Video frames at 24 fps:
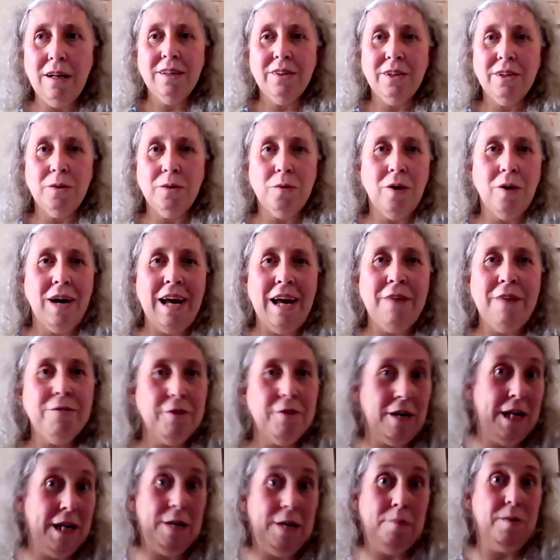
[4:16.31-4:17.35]
that whatever
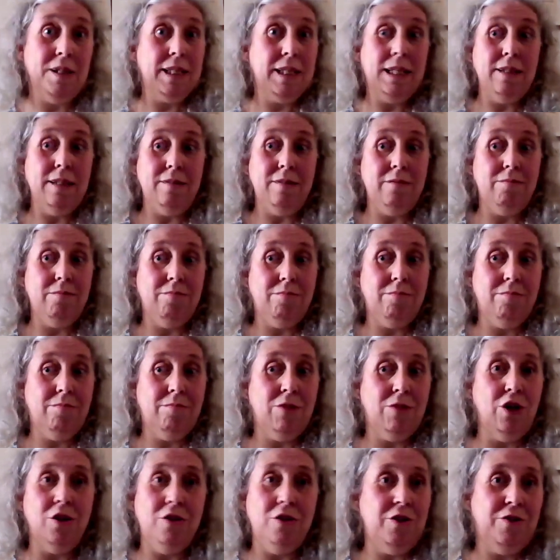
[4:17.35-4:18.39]
anybody at
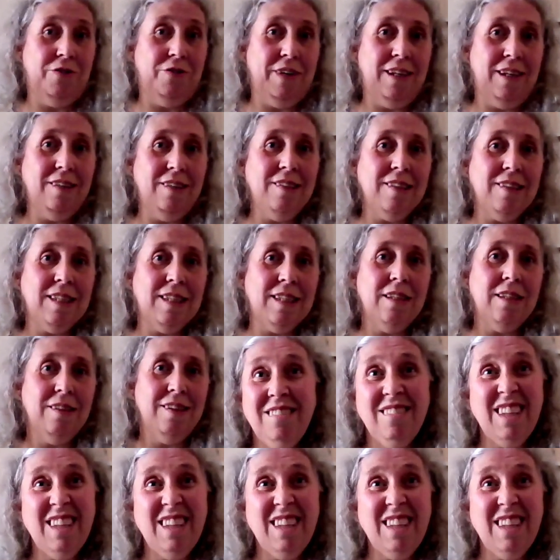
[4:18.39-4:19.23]
church felt,